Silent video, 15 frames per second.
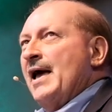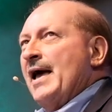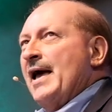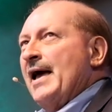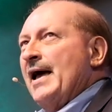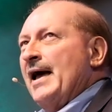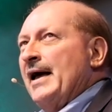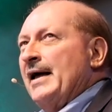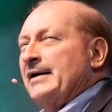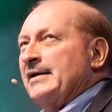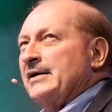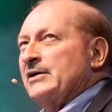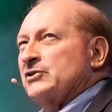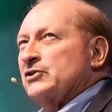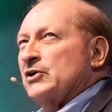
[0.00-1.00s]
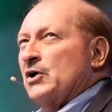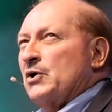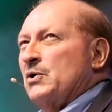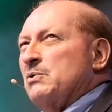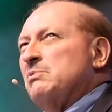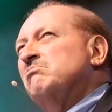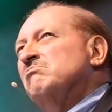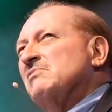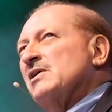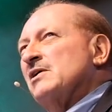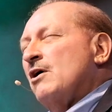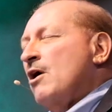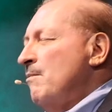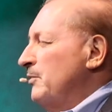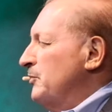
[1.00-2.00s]
and so
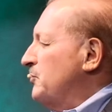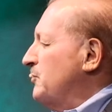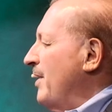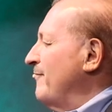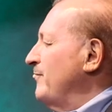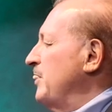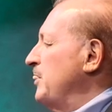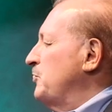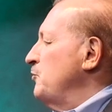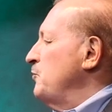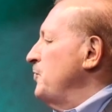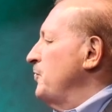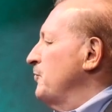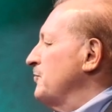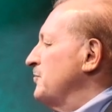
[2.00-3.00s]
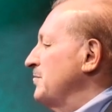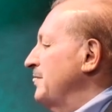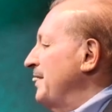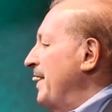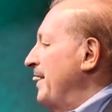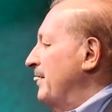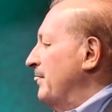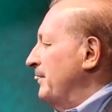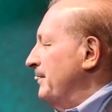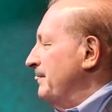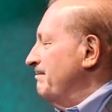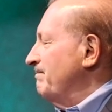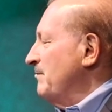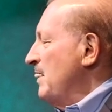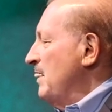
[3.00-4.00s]
almost 72 years later,
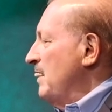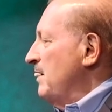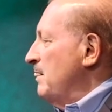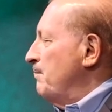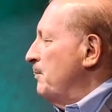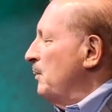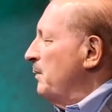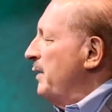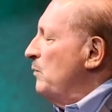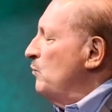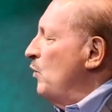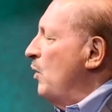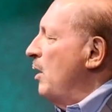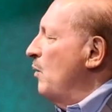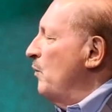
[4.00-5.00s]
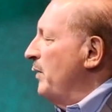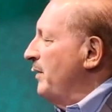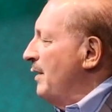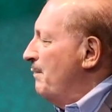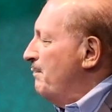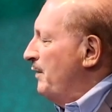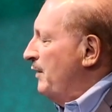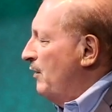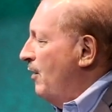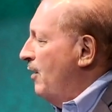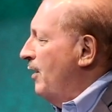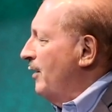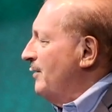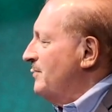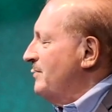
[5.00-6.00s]
The Berlin Wall went up in
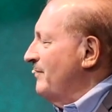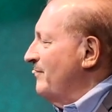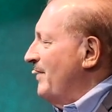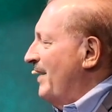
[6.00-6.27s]
August of